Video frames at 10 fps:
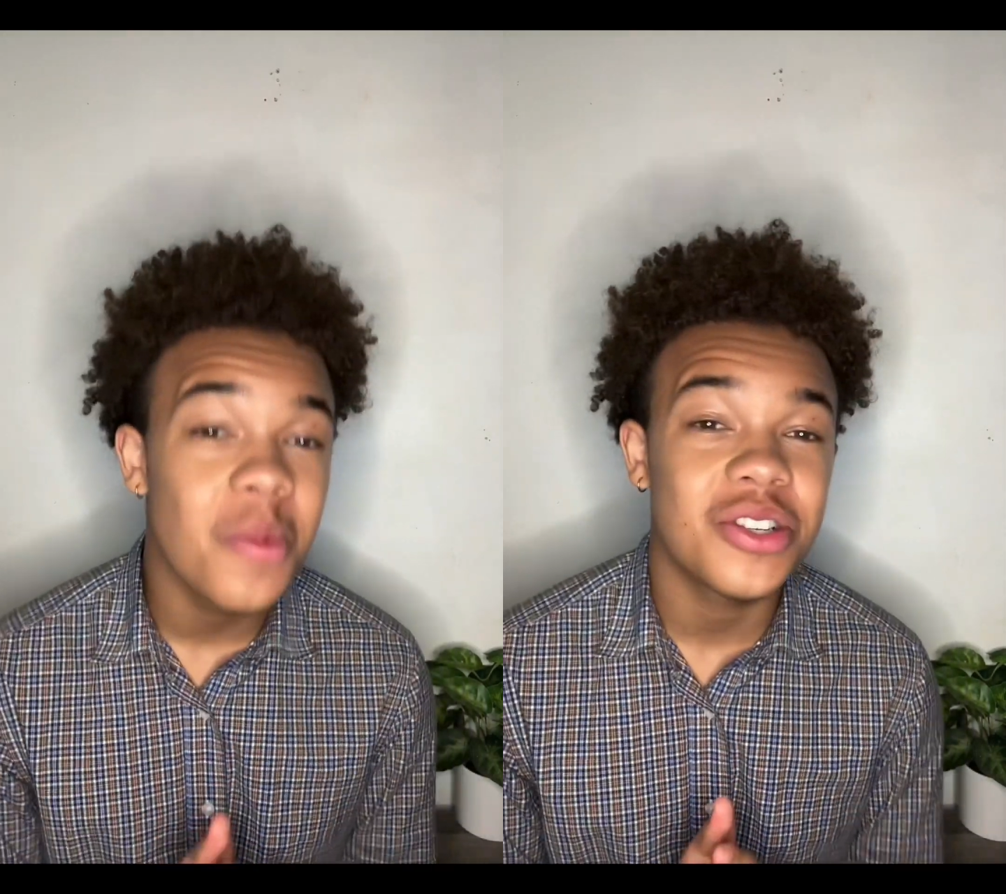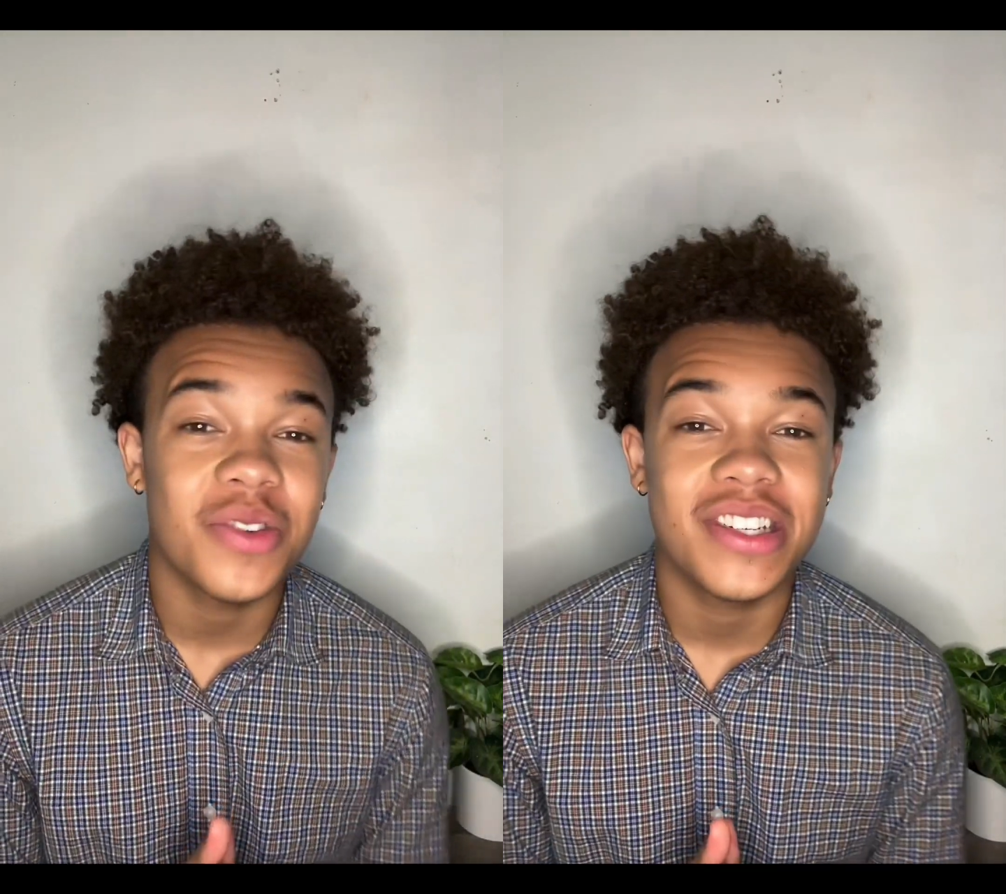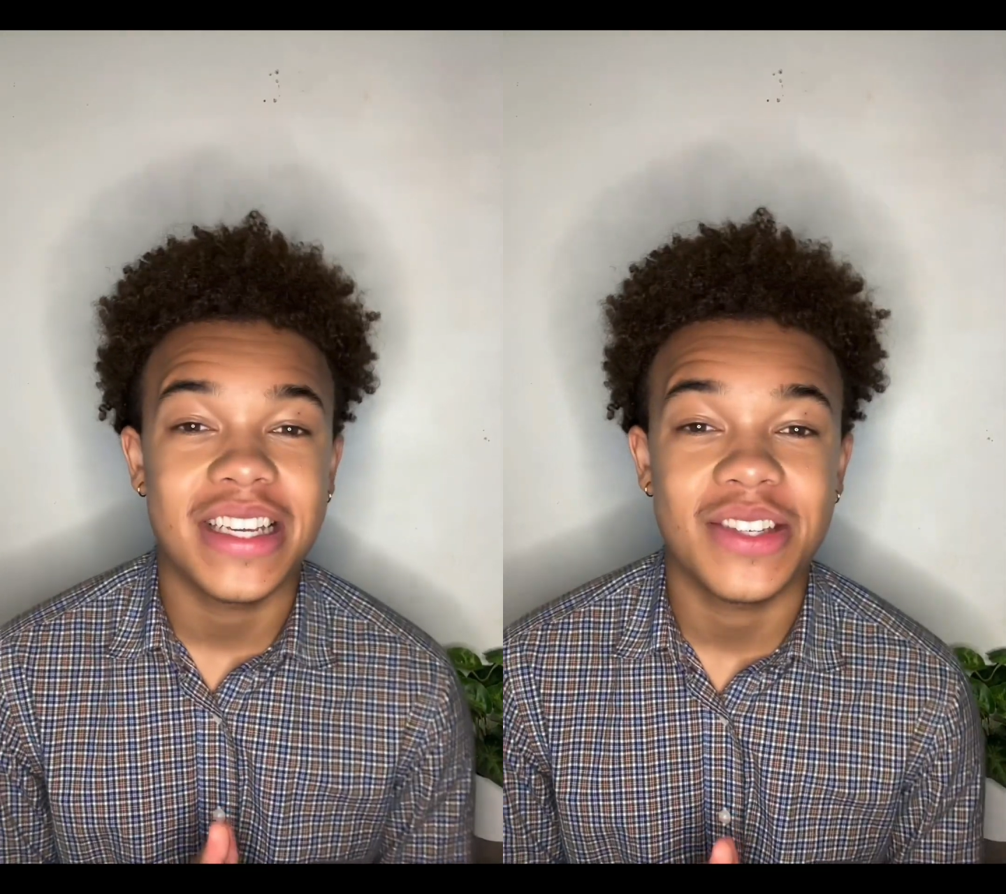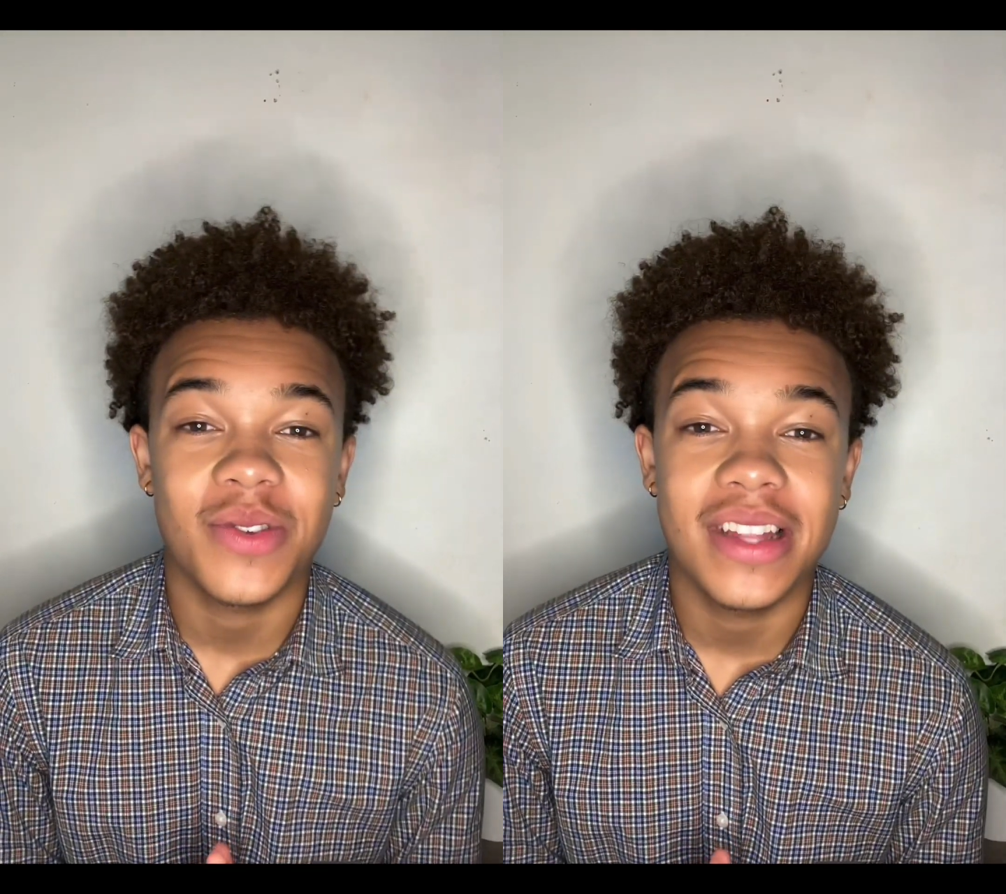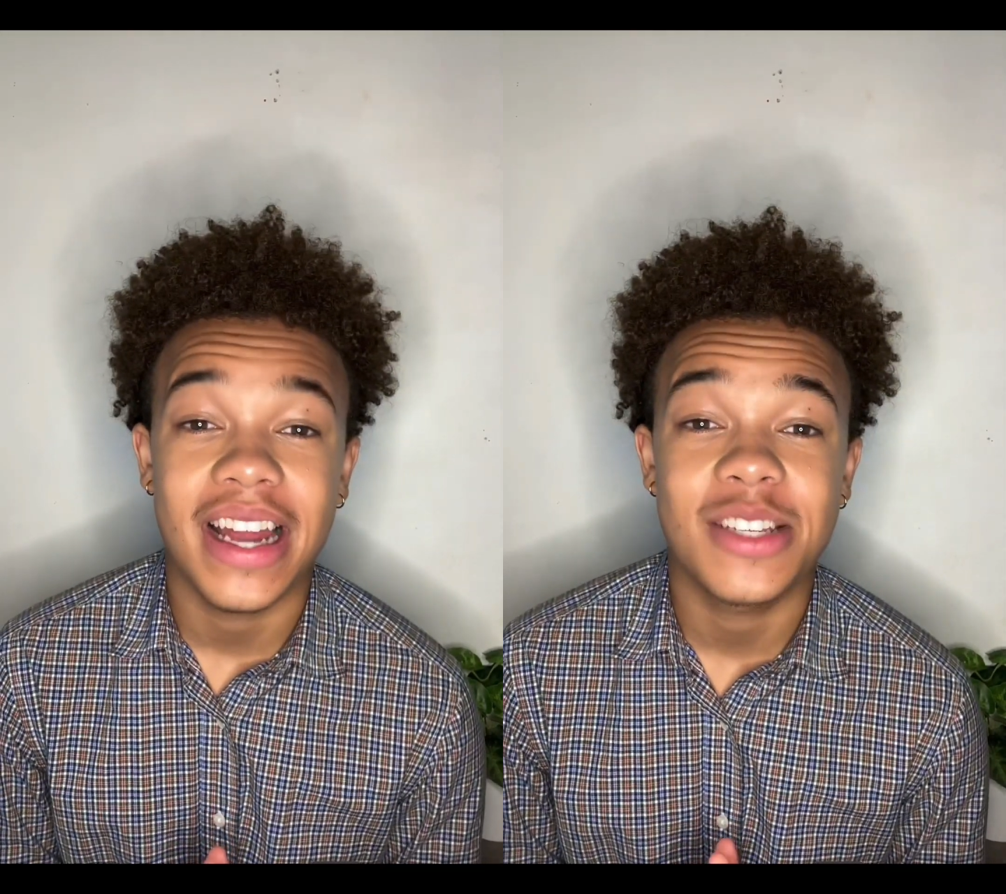much rich
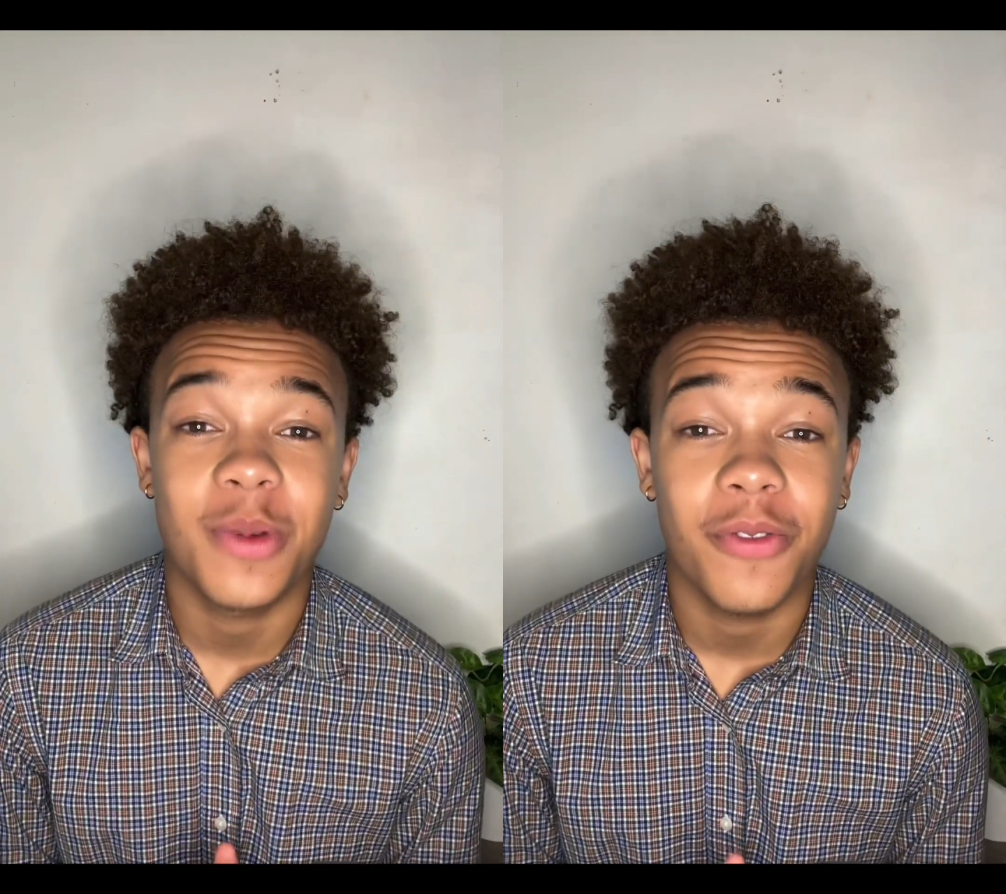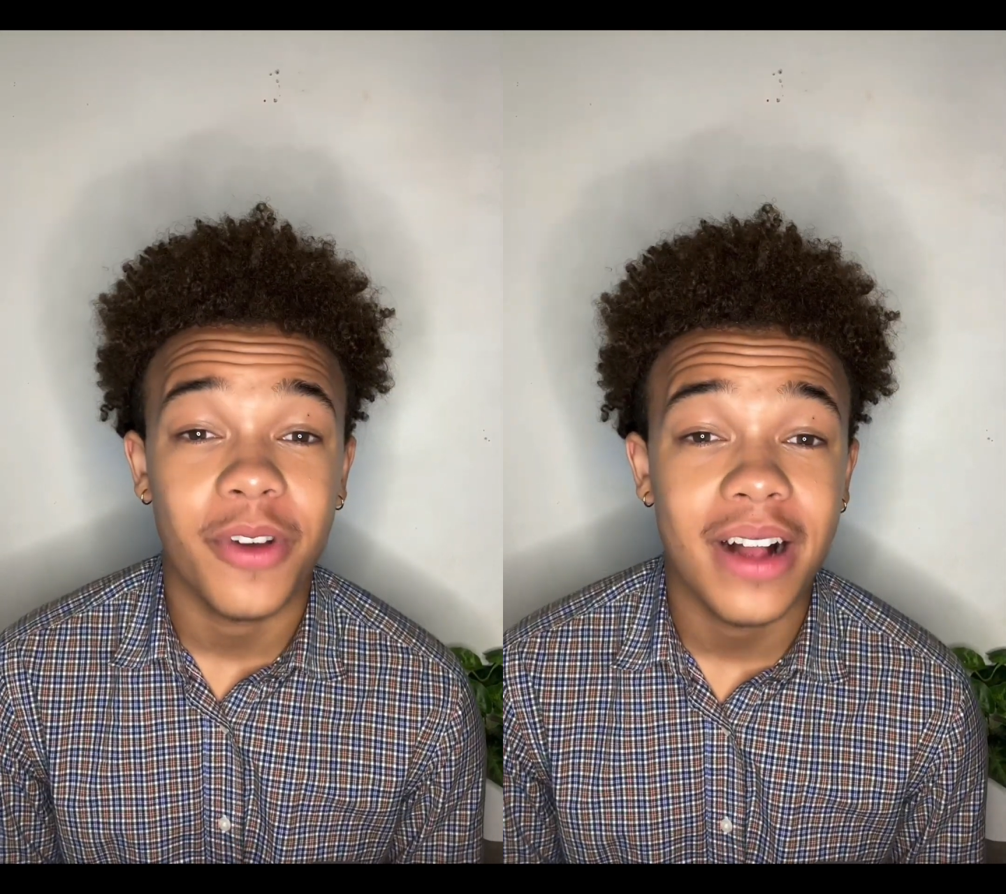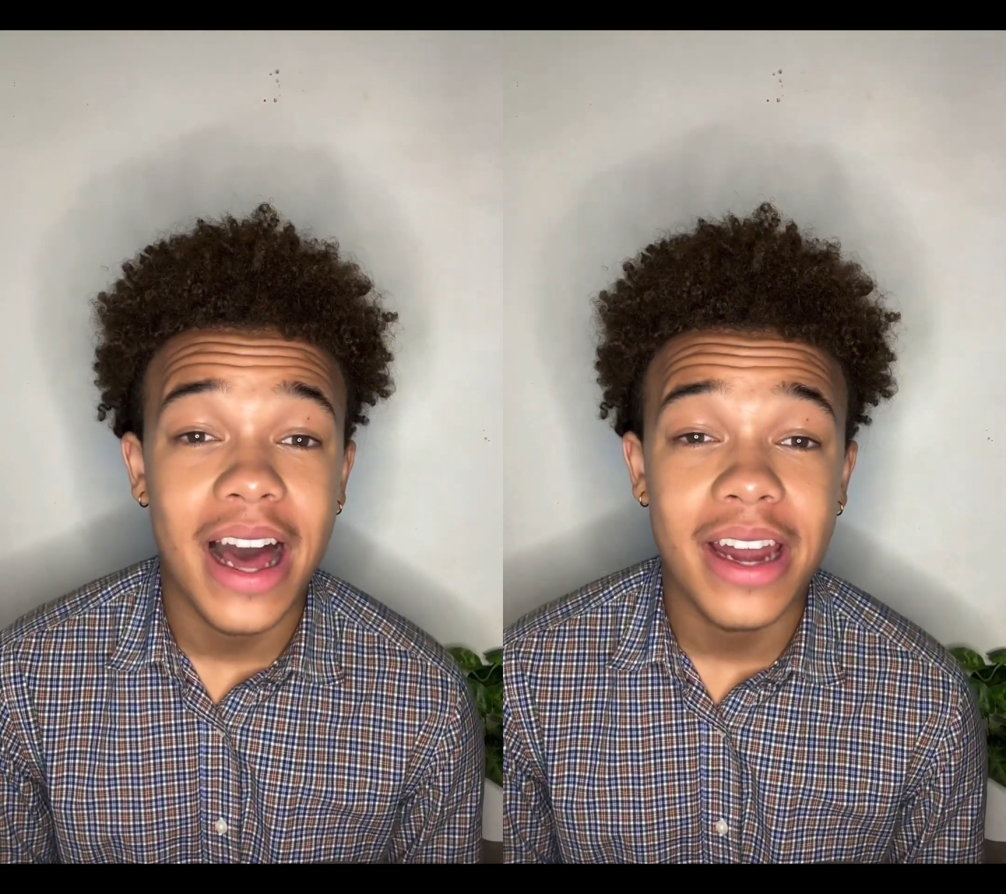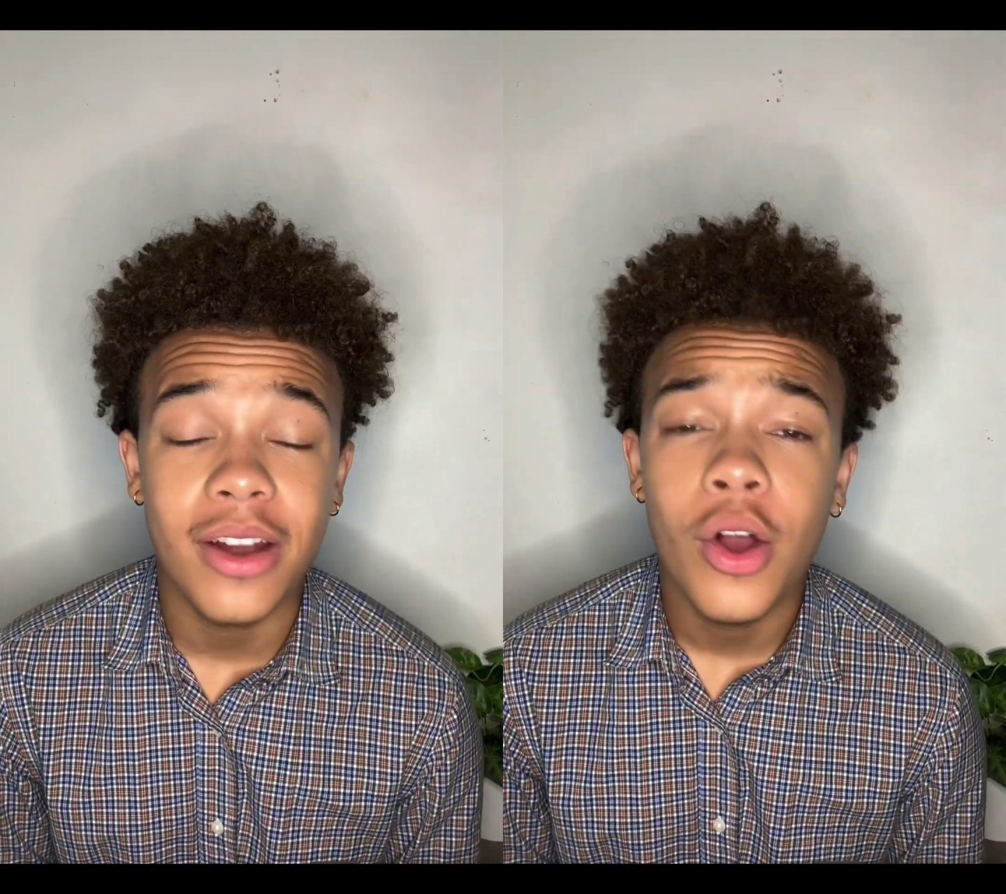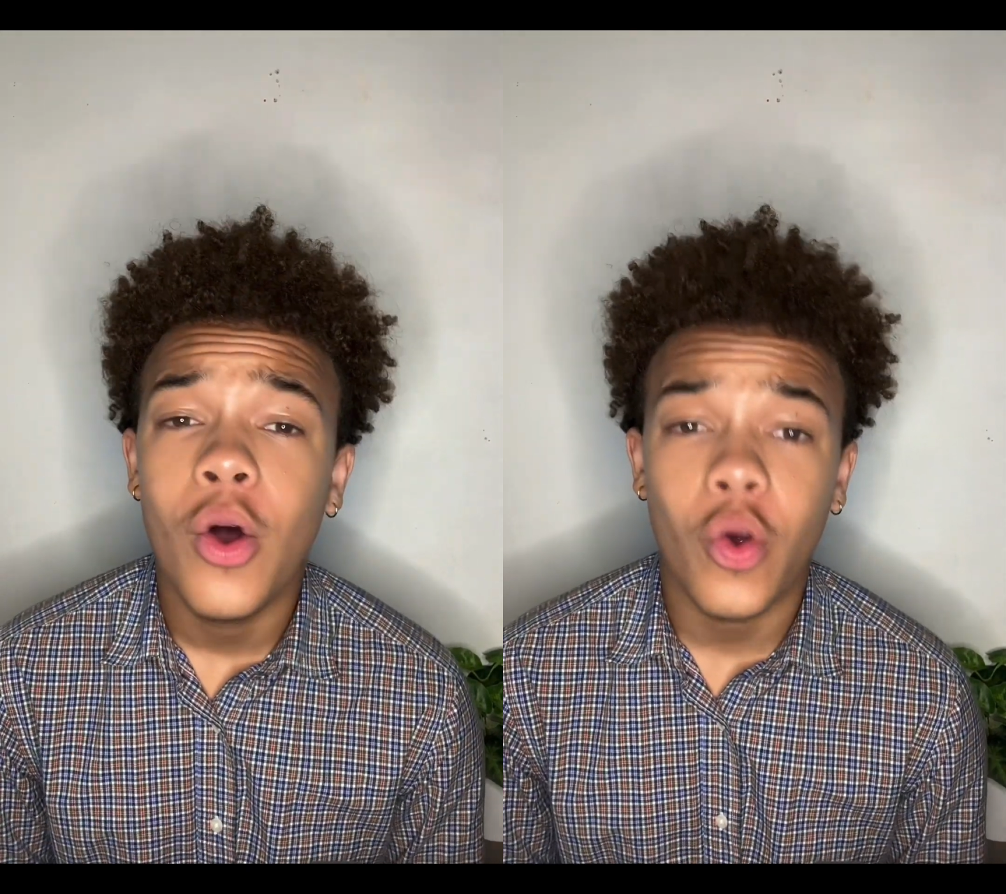history that has been forgotten